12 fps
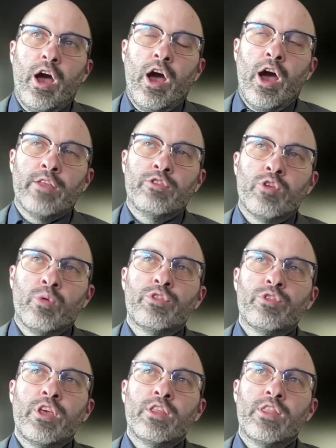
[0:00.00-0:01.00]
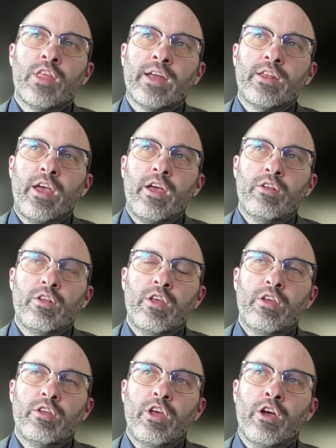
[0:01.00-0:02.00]
I don't think that
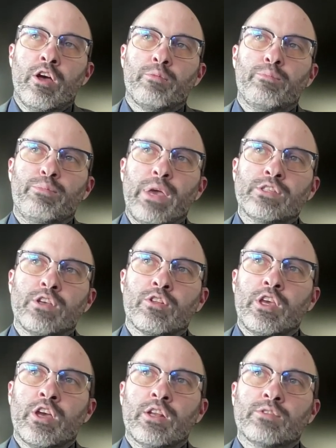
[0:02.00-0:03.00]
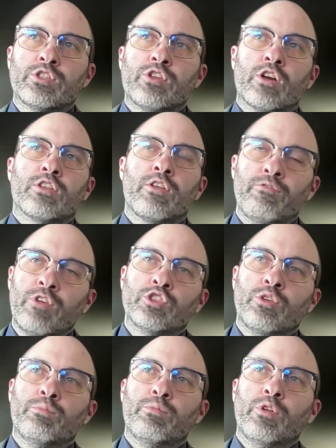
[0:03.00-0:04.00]
basically kind of stark
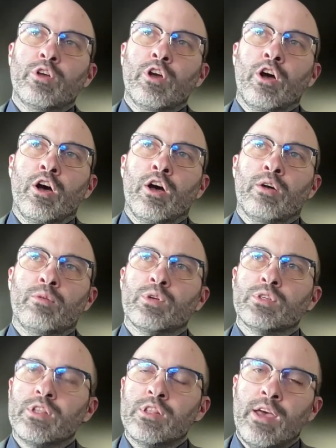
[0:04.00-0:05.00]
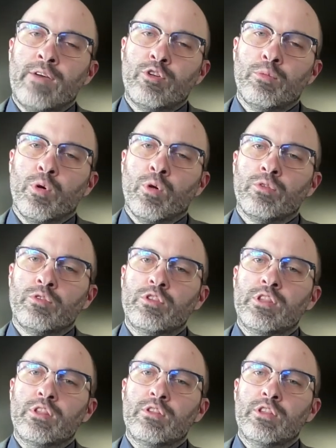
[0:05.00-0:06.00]
division was inevitable,
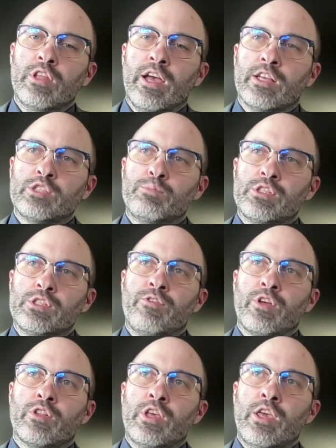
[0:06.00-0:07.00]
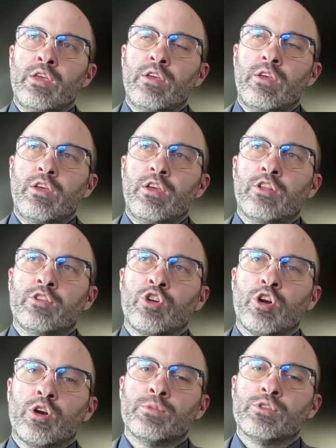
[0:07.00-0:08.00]
that specifically in
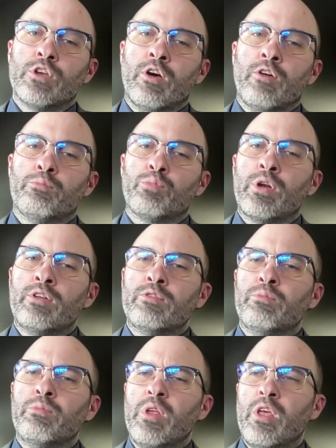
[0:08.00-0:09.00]
terms of Britain